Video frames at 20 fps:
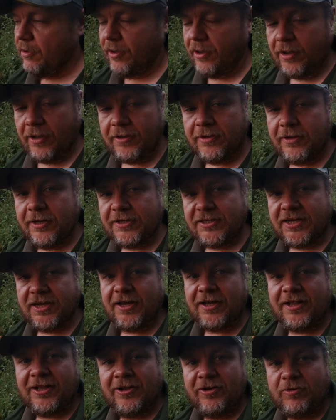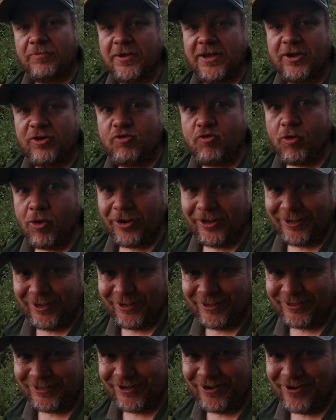Yeah, it does get a little bit grinding
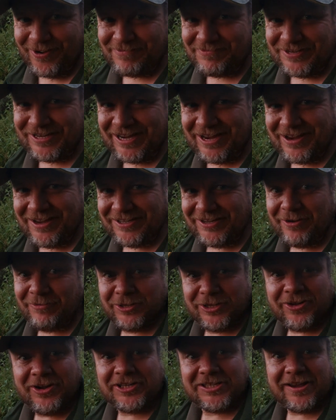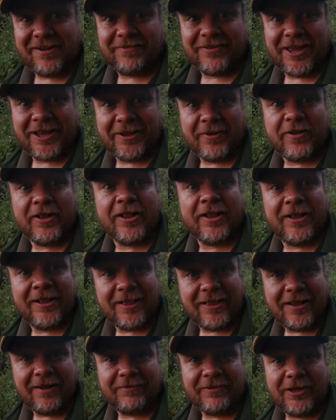at times, so it was nice to have that
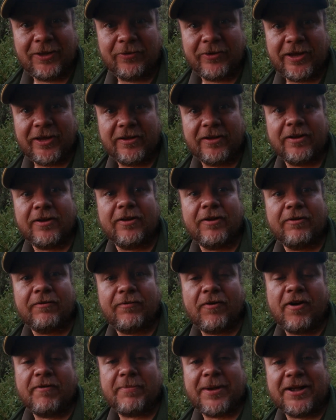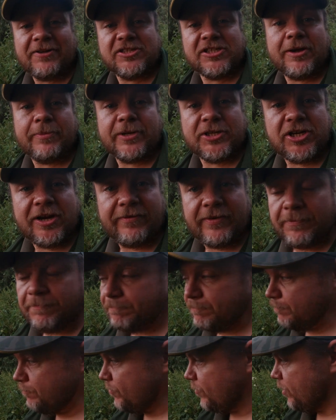lovely looking 5-pound summer chevin
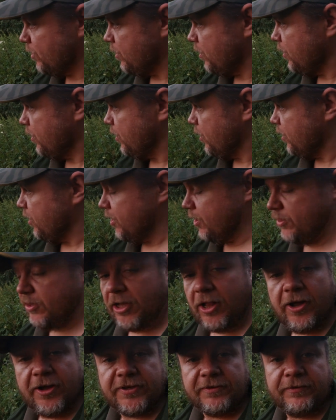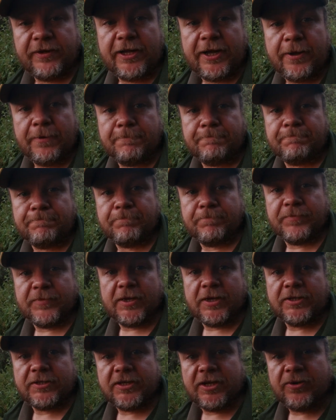in the last video.
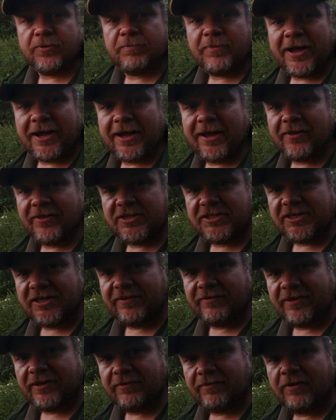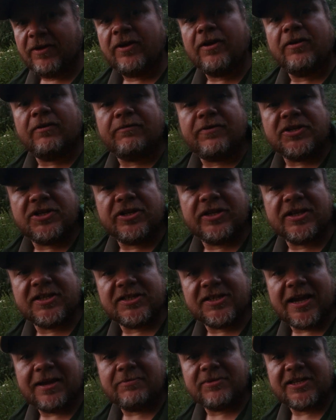So back out this evening, fishing the
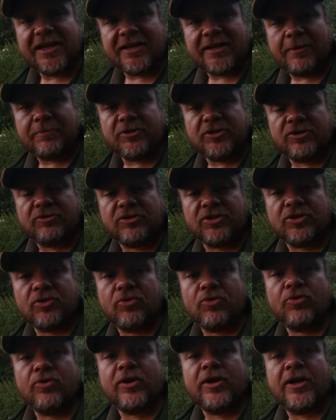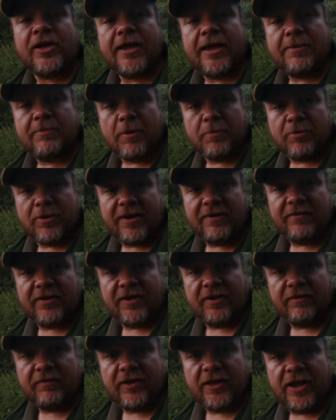same setup as you saw in my
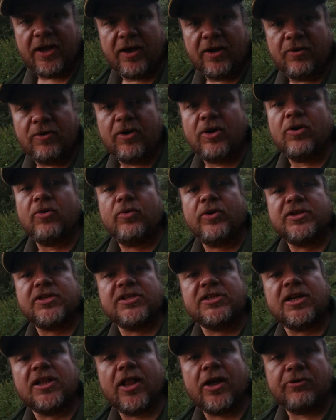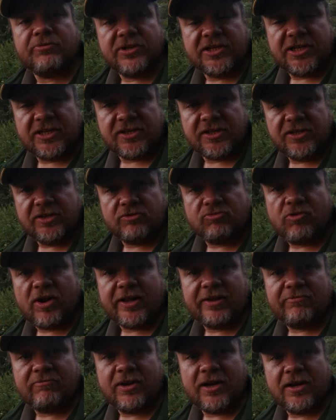previous video, which is a low resistance
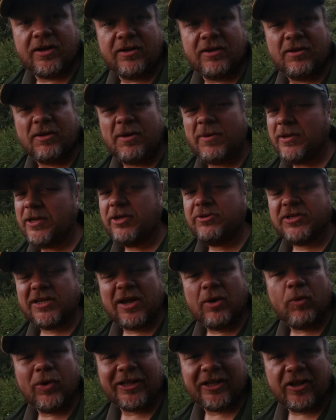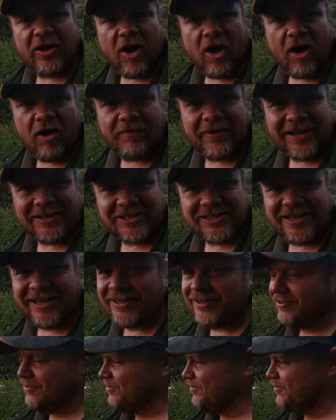running rig, only using a 1.5 ounce lead.